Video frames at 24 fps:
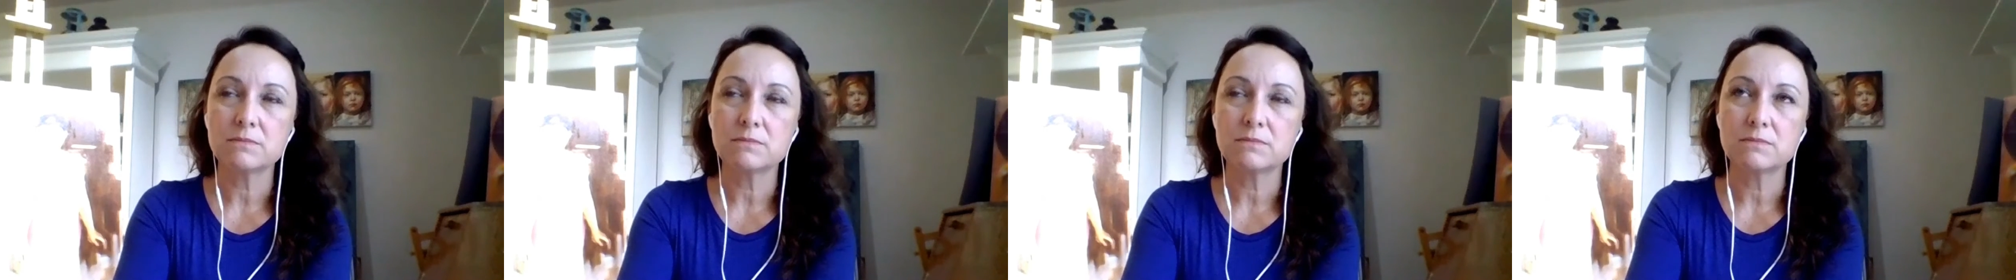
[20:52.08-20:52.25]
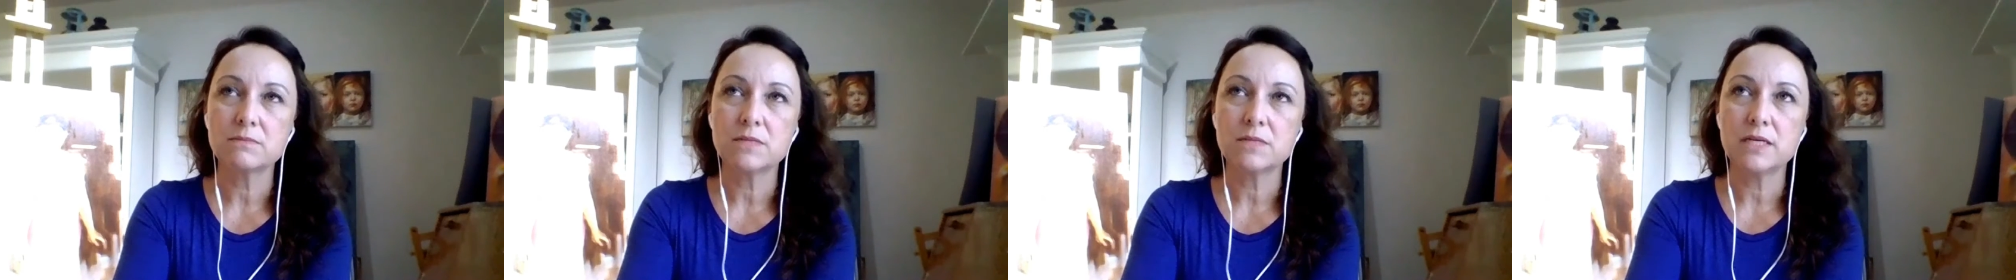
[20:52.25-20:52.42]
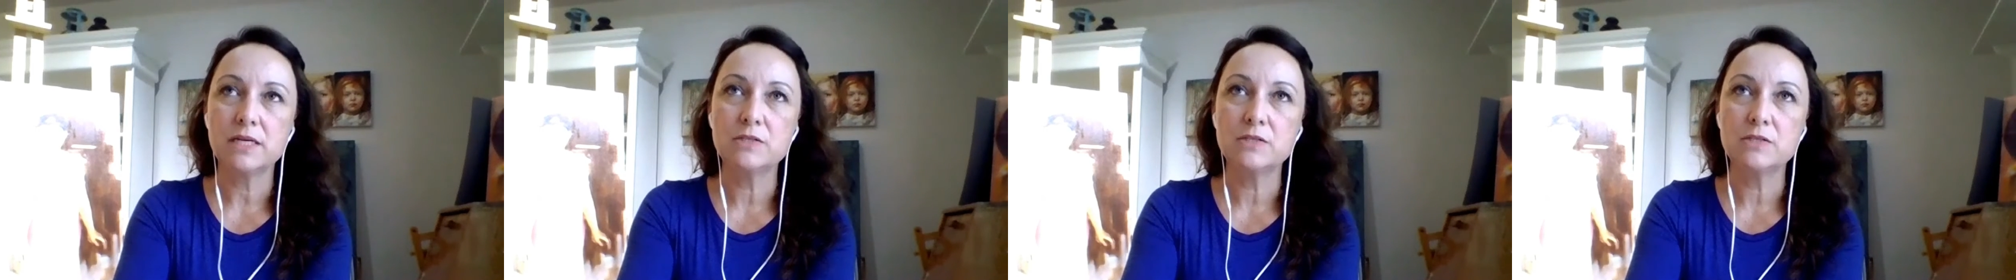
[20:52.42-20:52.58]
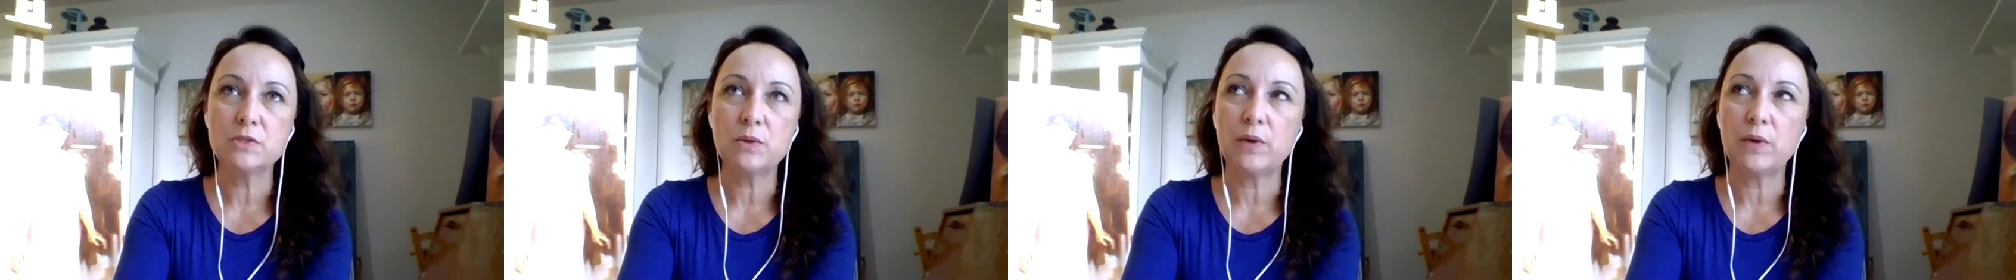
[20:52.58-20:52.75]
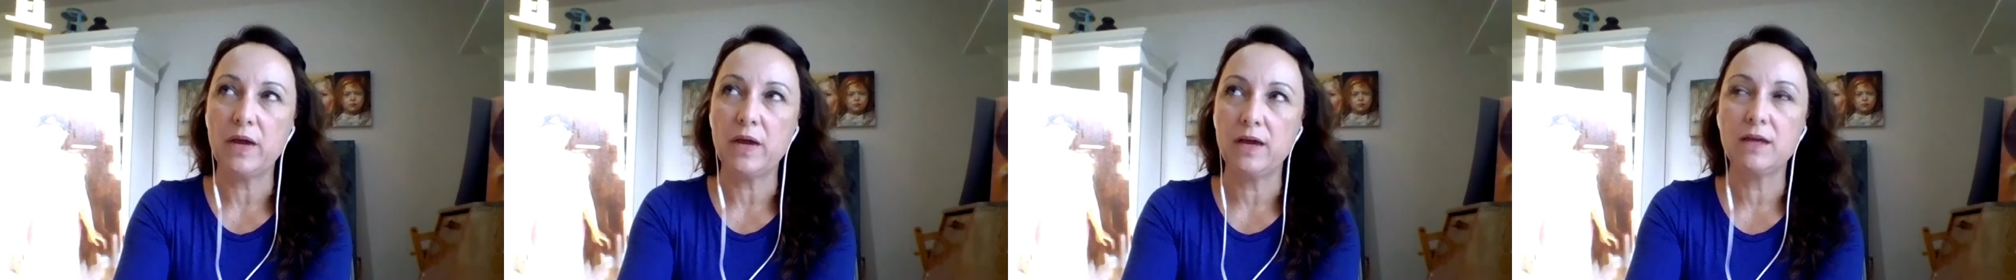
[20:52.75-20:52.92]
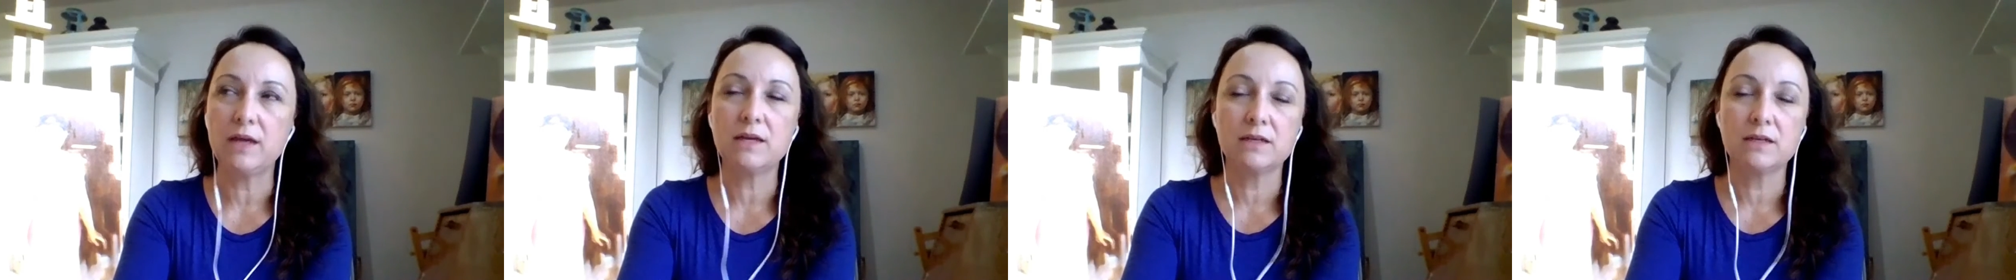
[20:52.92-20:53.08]
is
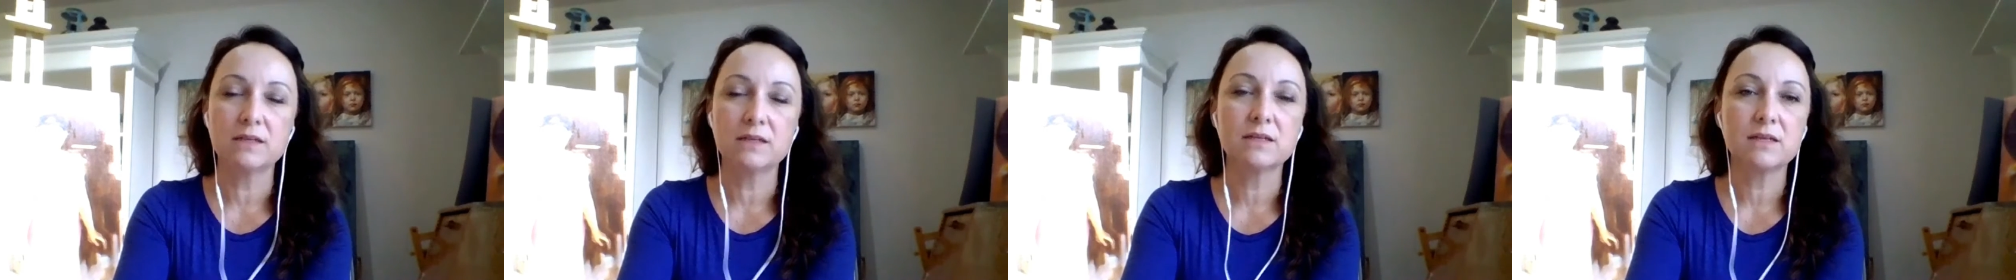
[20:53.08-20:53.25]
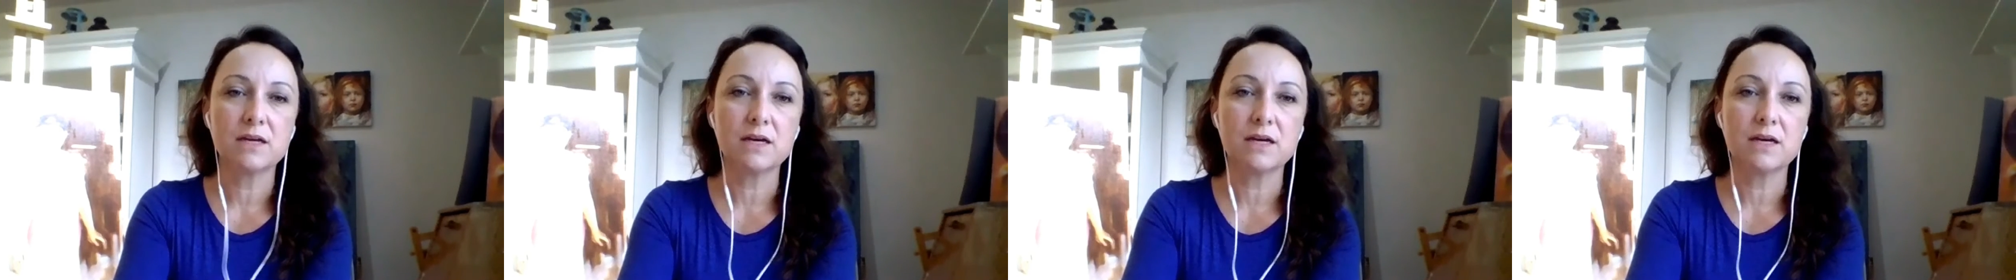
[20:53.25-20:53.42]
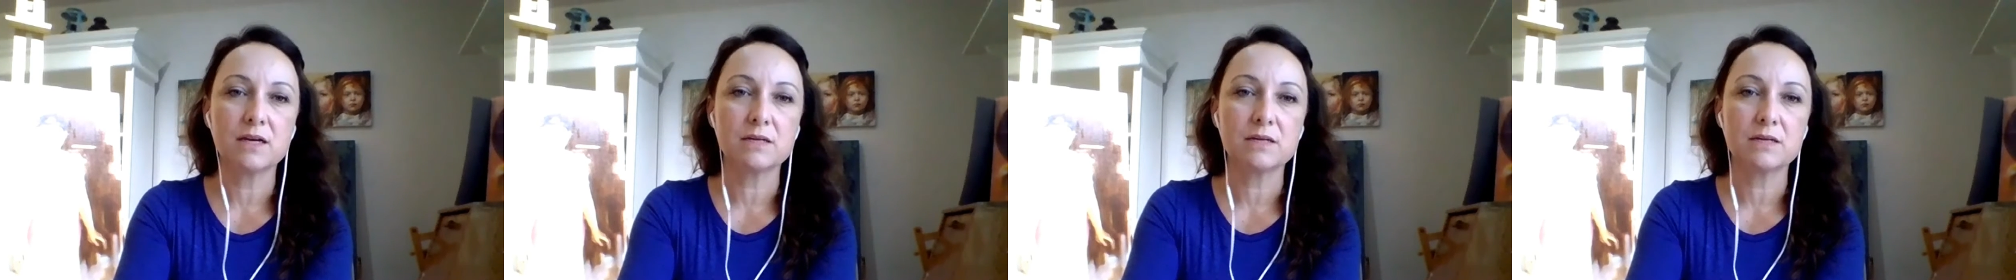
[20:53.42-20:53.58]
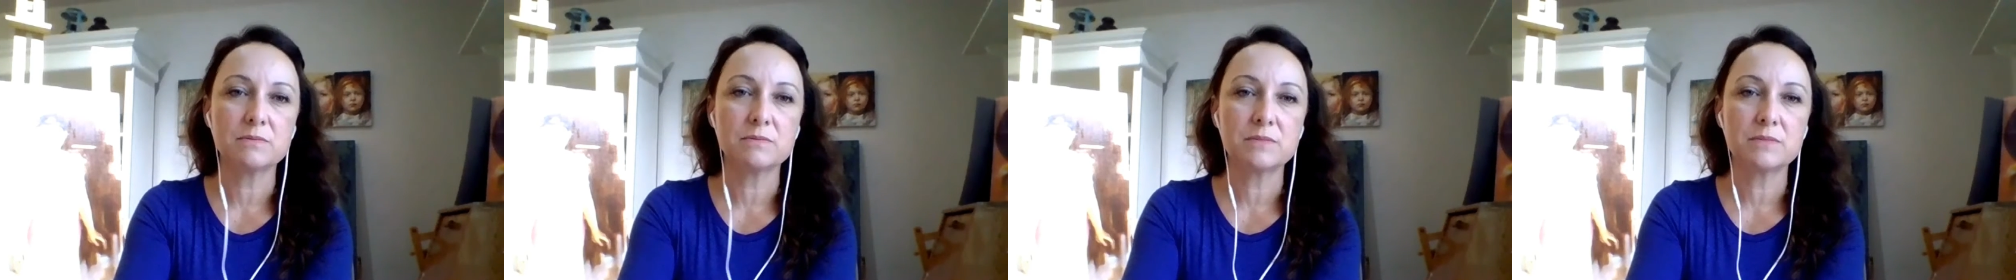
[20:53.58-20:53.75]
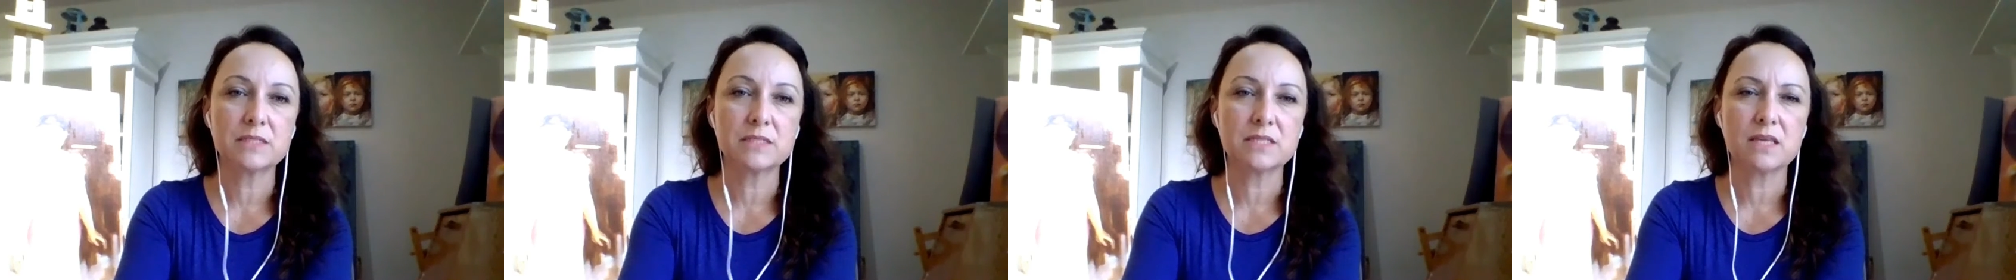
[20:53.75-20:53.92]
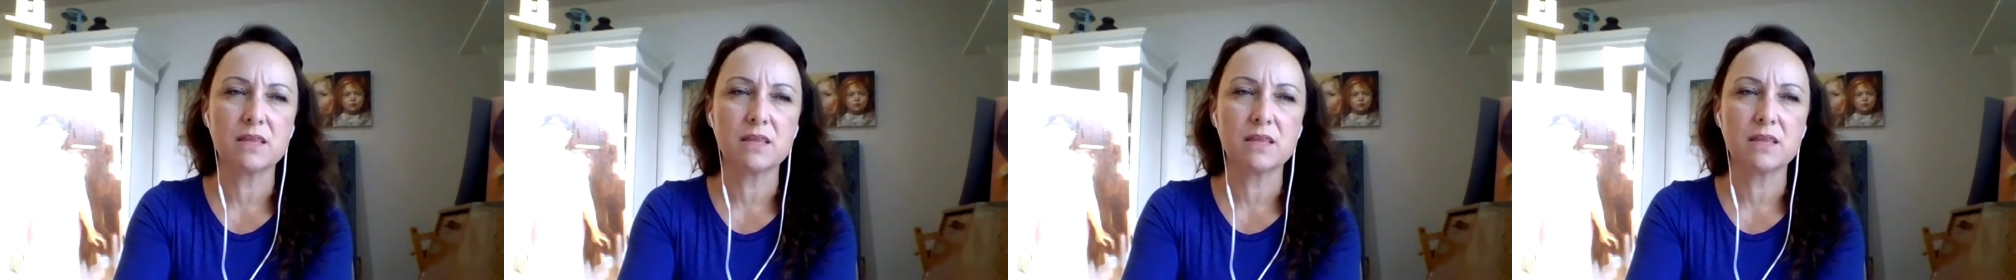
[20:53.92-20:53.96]
okay, because